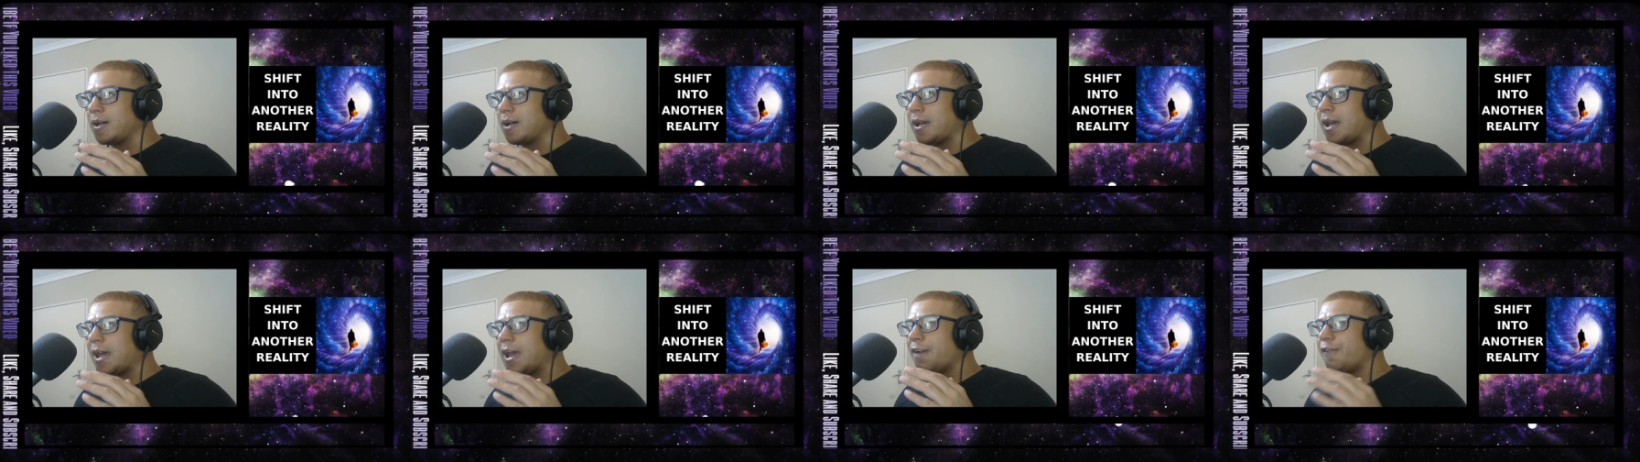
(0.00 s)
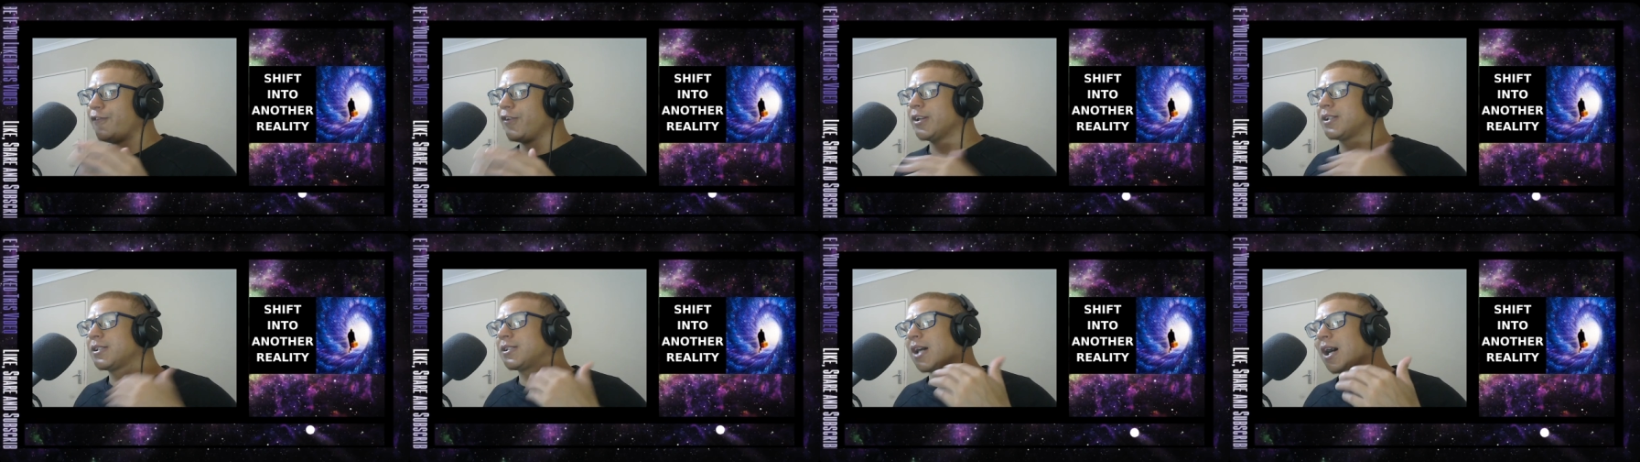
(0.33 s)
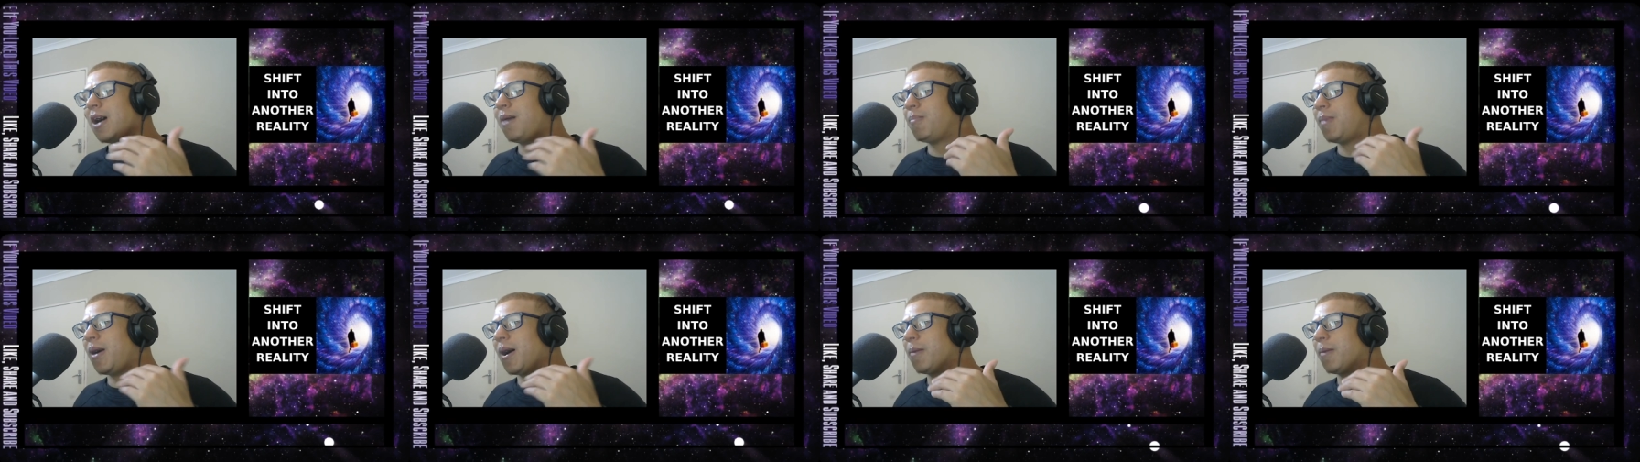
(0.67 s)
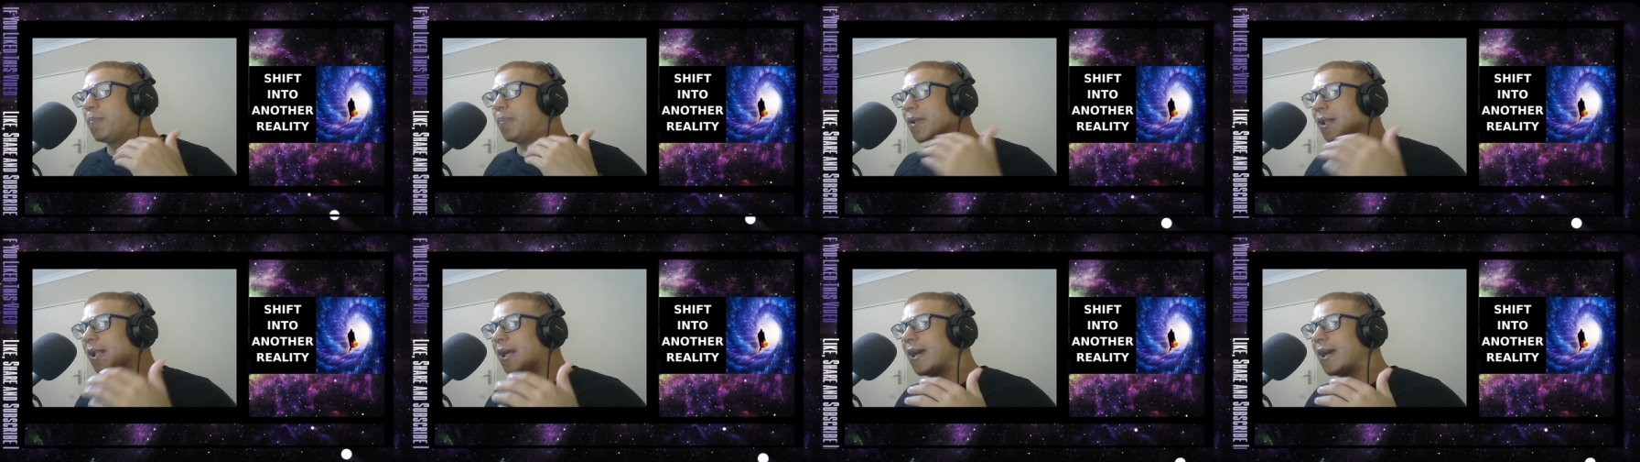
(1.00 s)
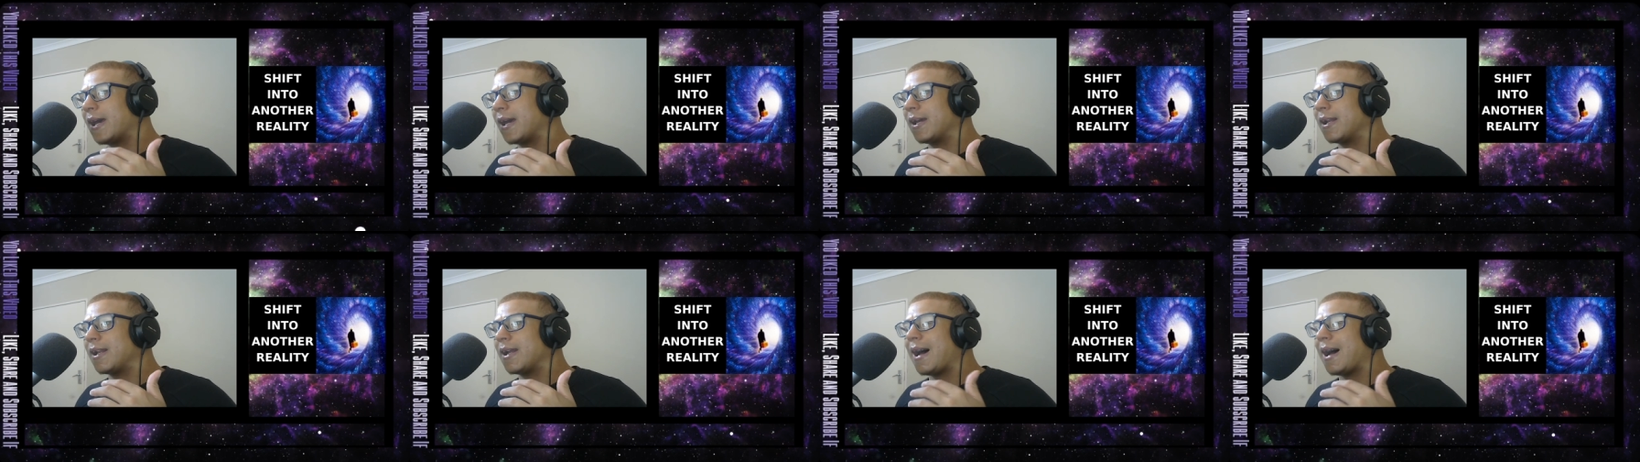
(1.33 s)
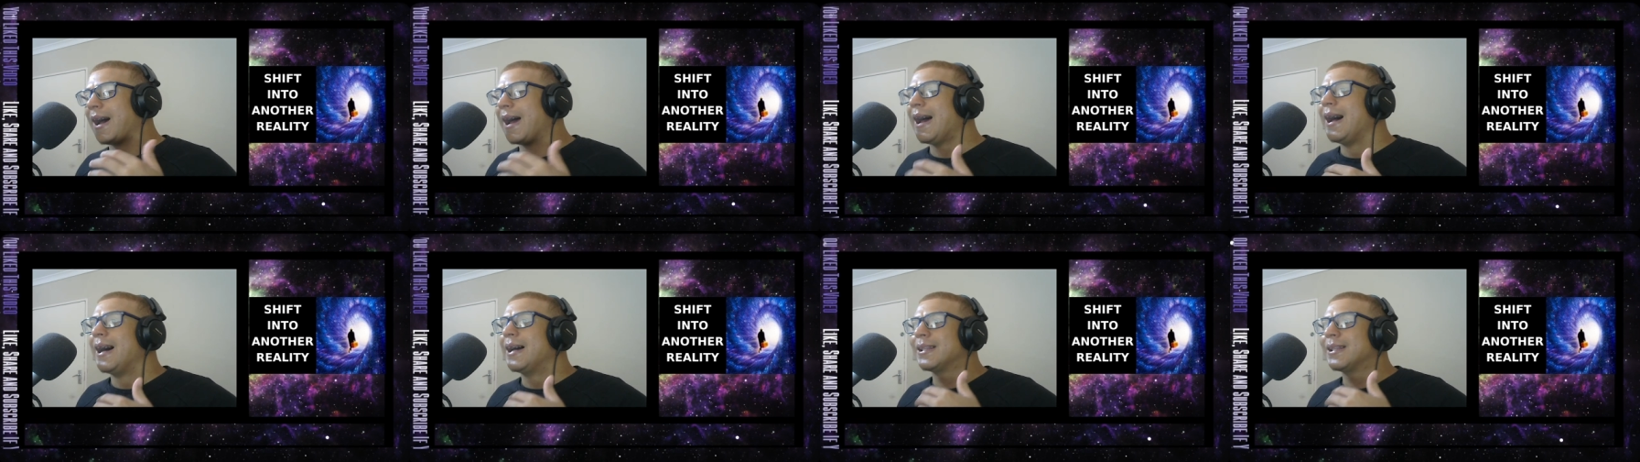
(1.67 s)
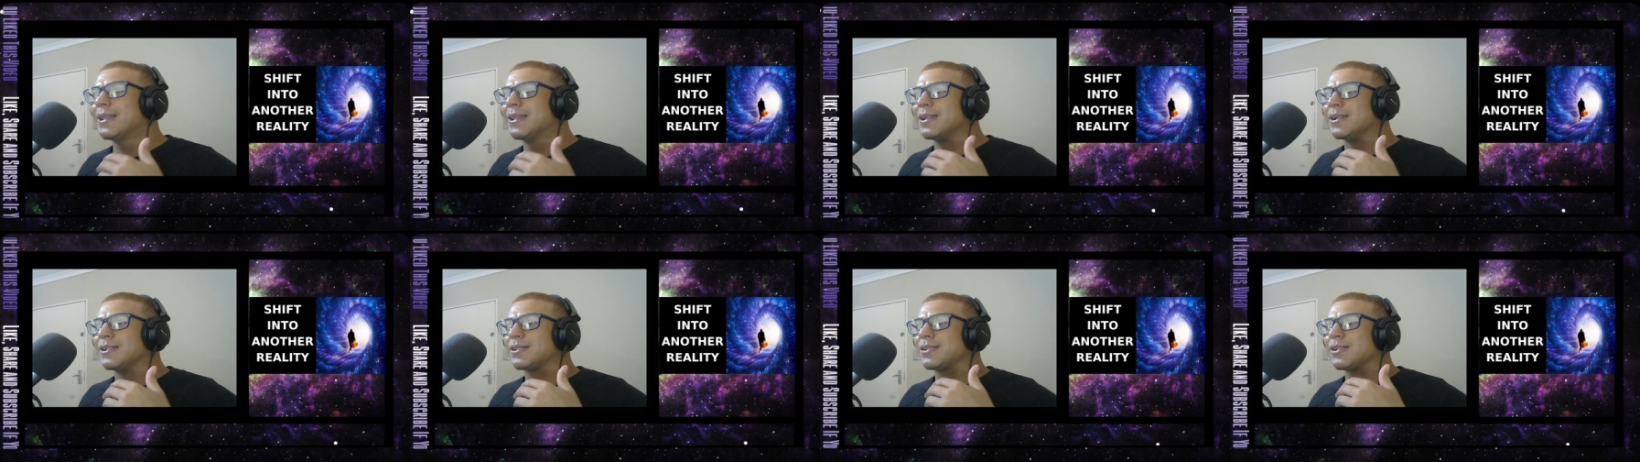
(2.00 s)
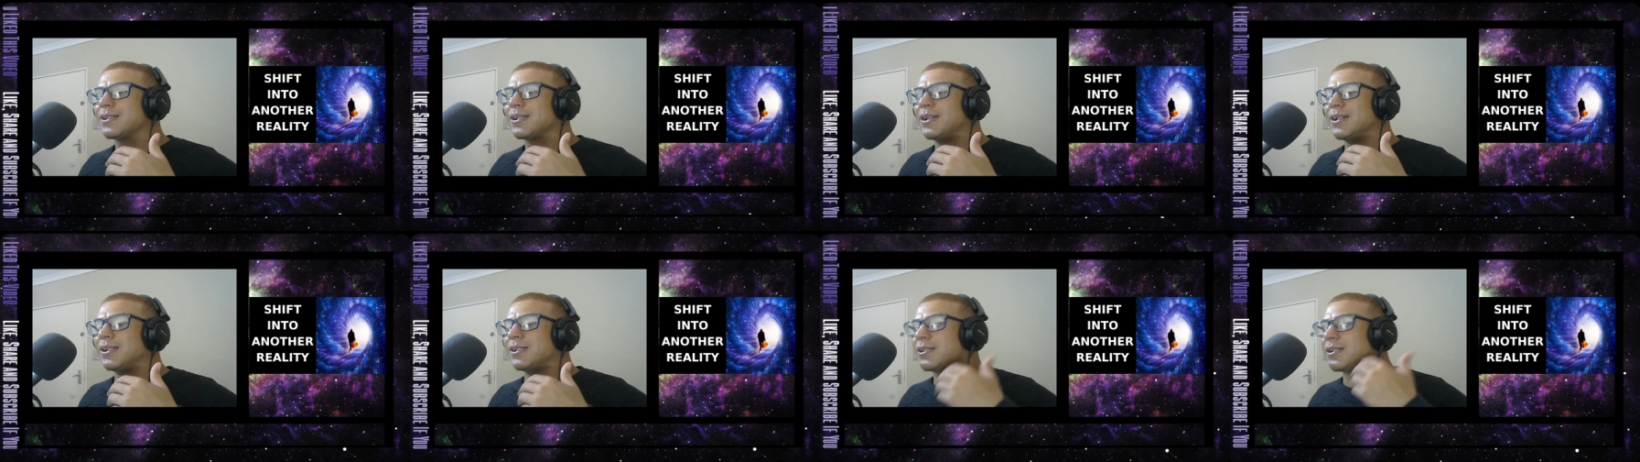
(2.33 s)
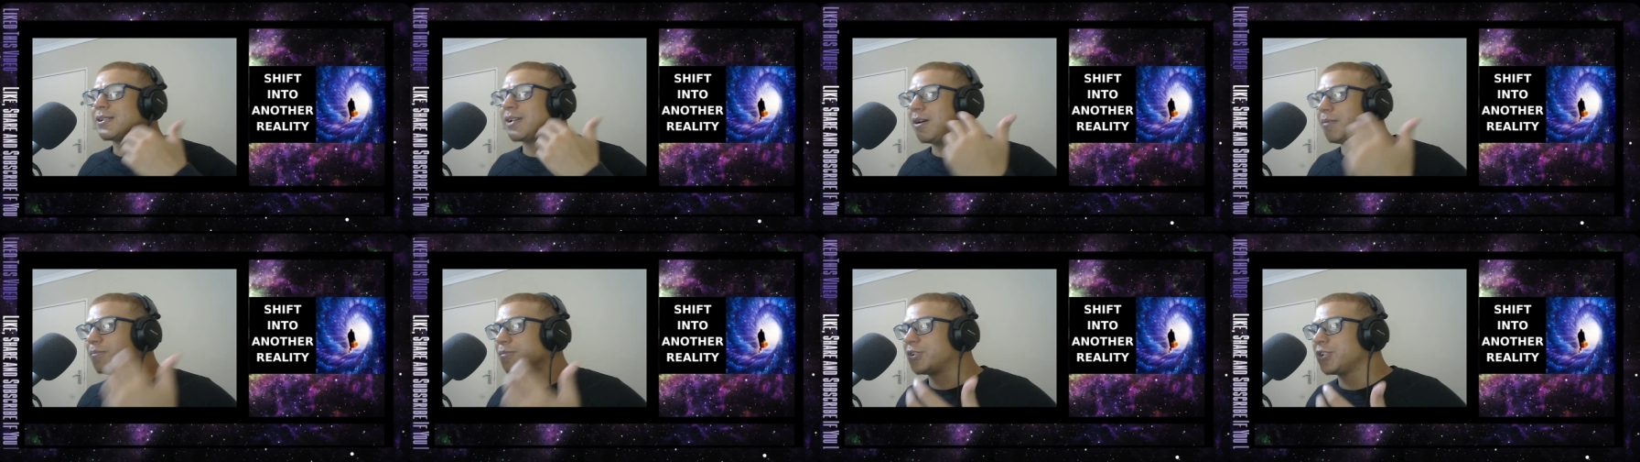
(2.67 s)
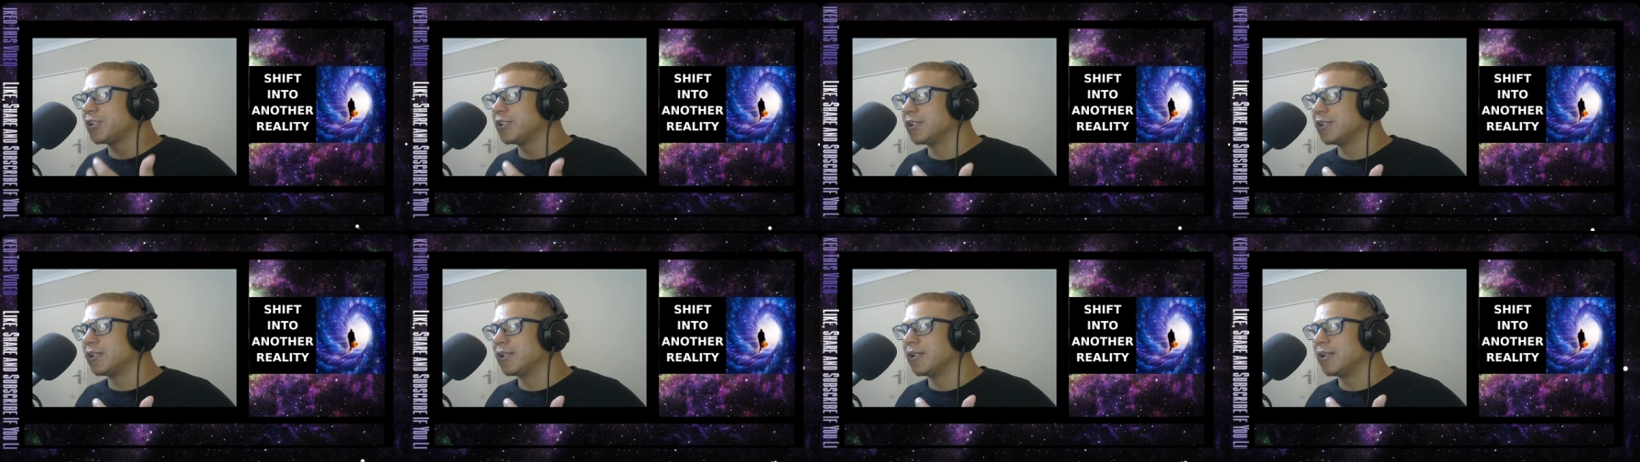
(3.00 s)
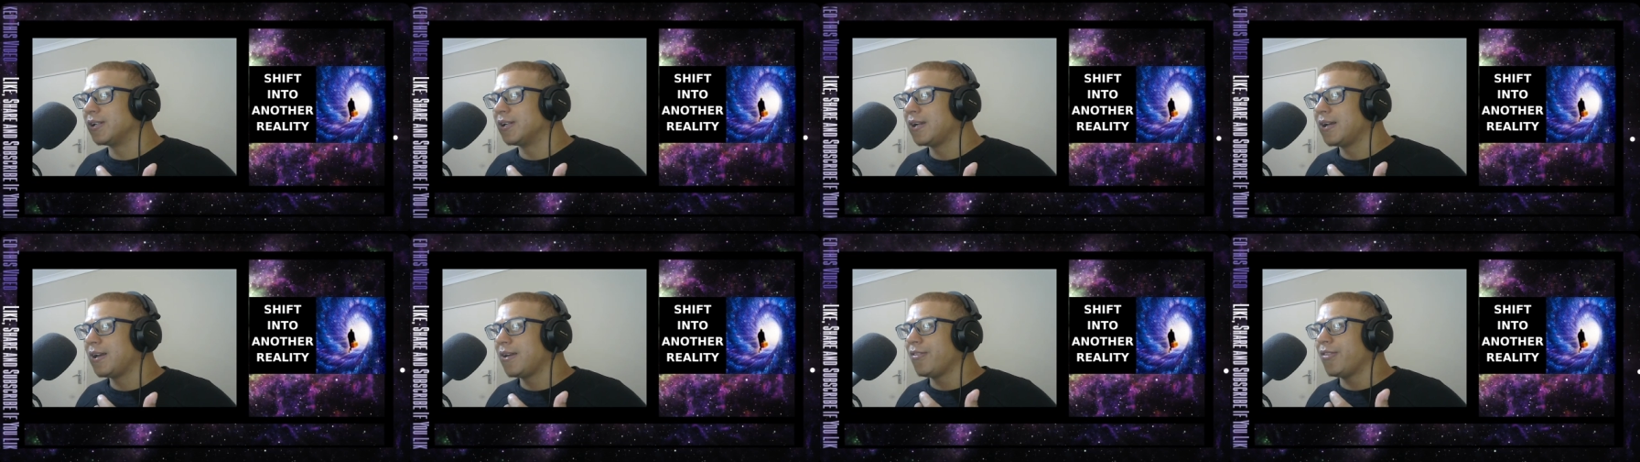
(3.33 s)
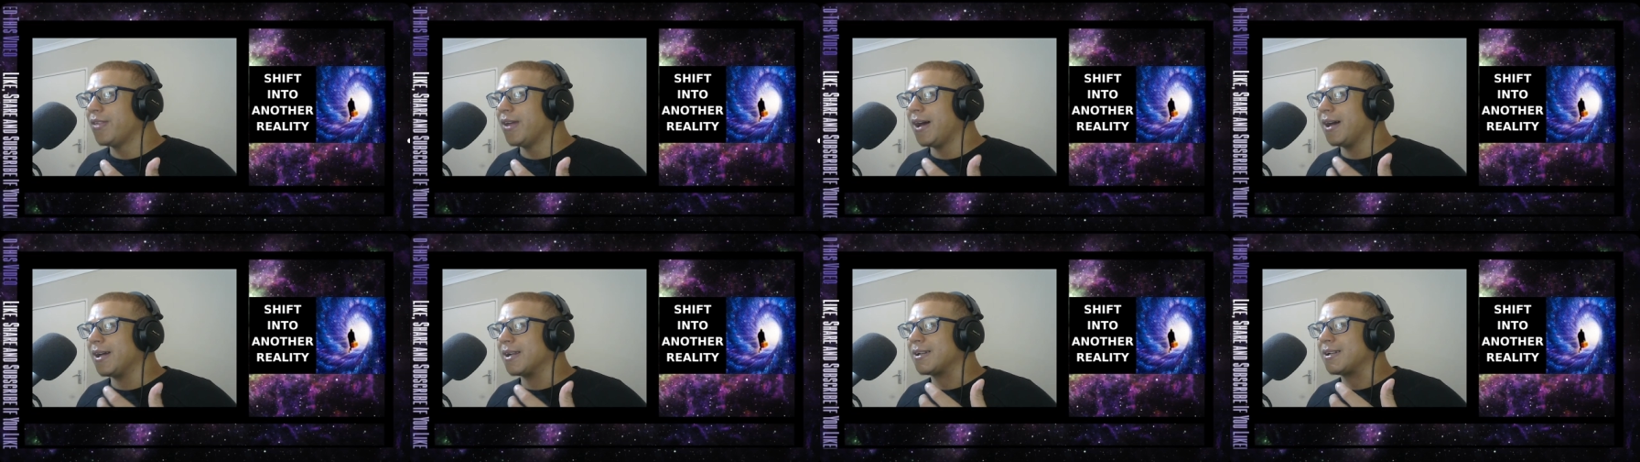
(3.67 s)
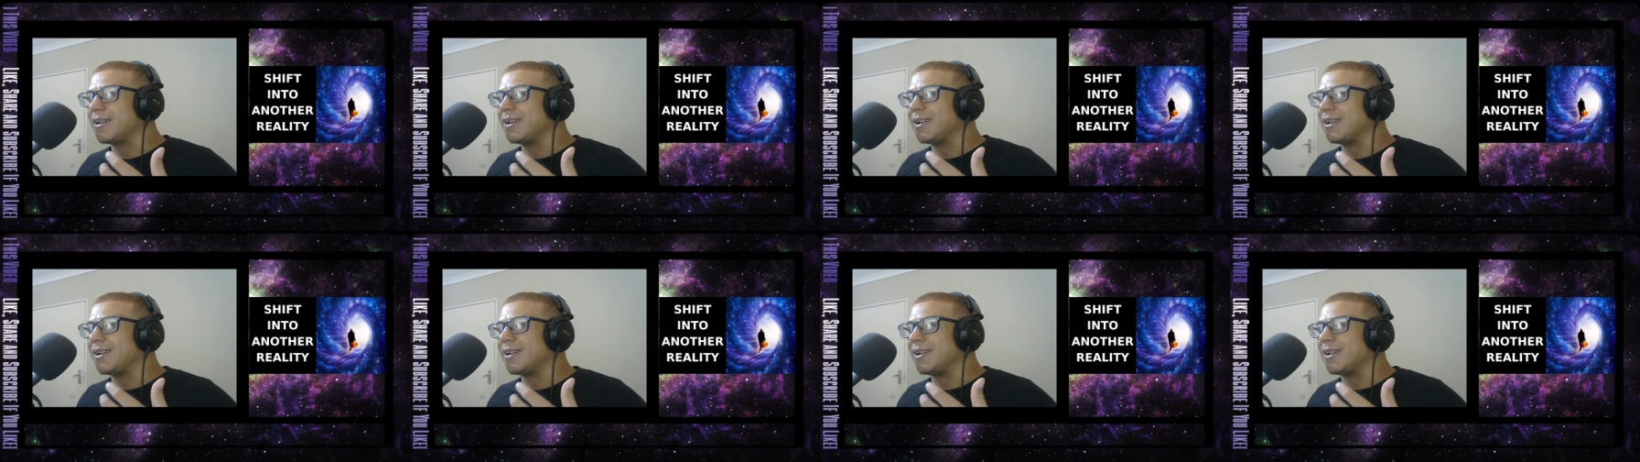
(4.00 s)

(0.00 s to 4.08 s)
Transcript: every time I played, I had this assumption that,